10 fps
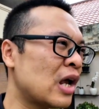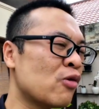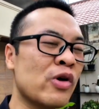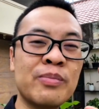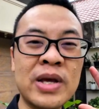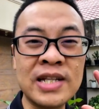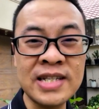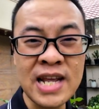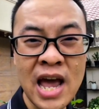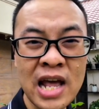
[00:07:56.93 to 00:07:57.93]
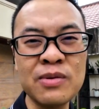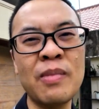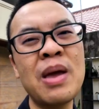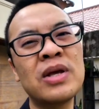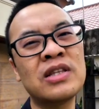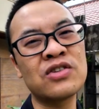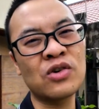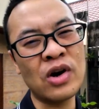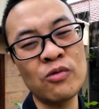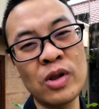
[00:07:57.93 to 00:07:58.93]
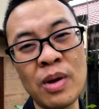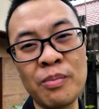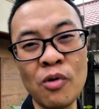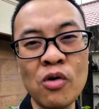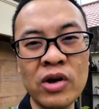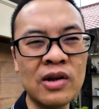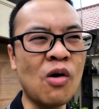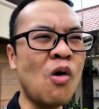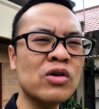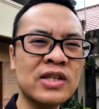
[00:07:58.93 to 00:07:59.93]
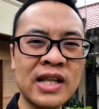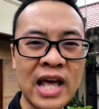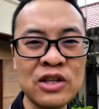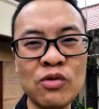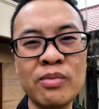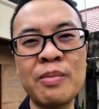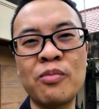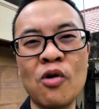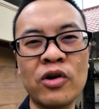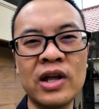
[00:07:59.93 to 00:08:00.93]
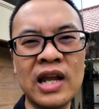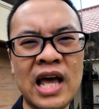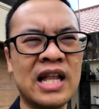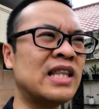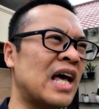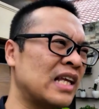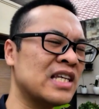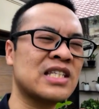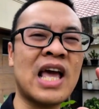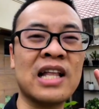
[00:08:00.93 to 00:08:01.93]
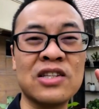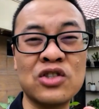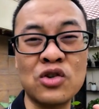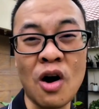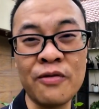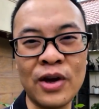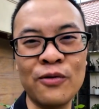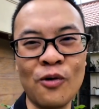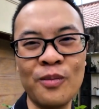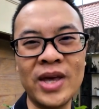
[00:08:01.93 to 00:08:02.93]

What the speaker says: there will be dent, maybe the screen will be broken or the lens will be broken, and that is catastrophic for